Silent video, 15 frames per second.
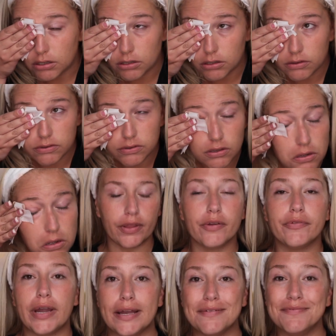off.
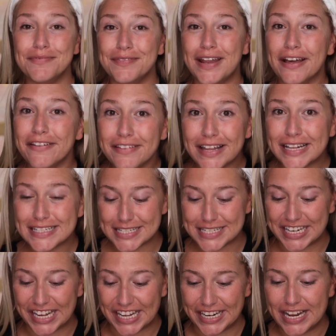Okay, now that's
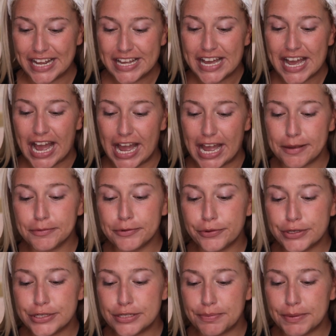done, I'm
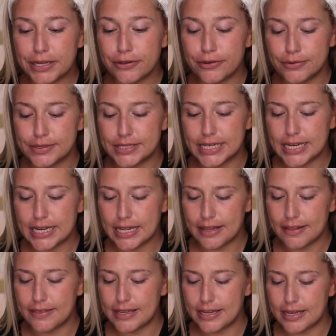going to be using
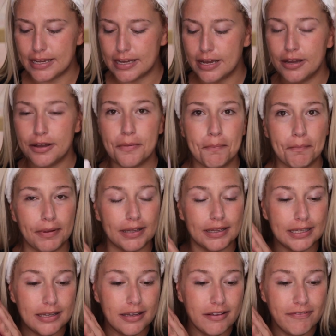the
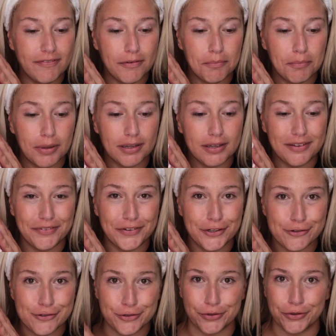belif, Believe in
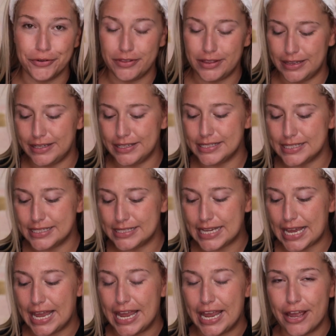Your Truth. This is
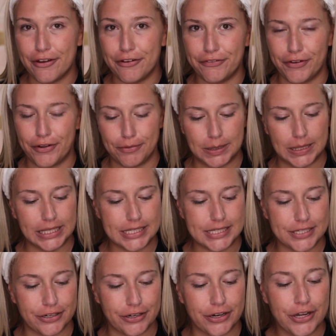a foam
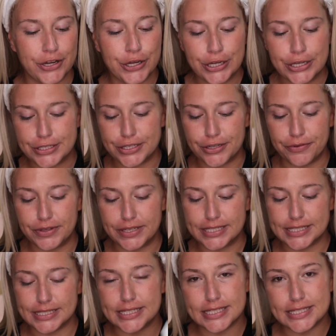cleanser. So
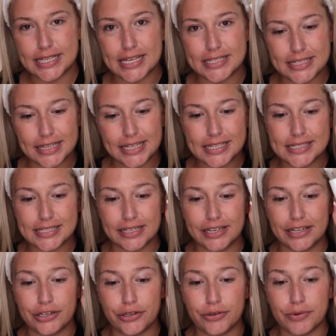this is the size that they
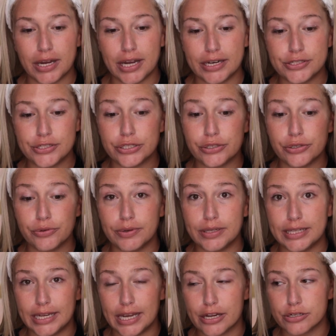sent and you got two
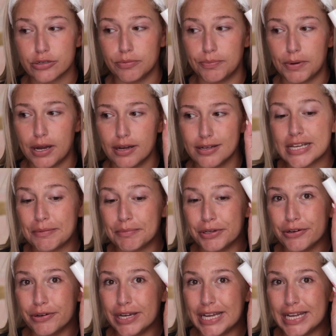in the actual box. I'm gonna
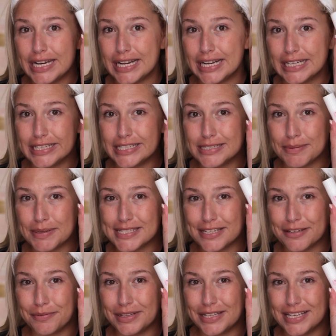go ahead and cleanse my
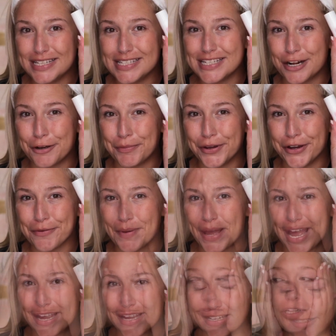skin with this and I'll be right
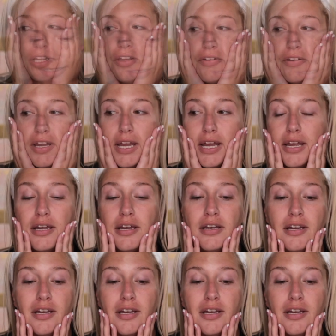back. Okay,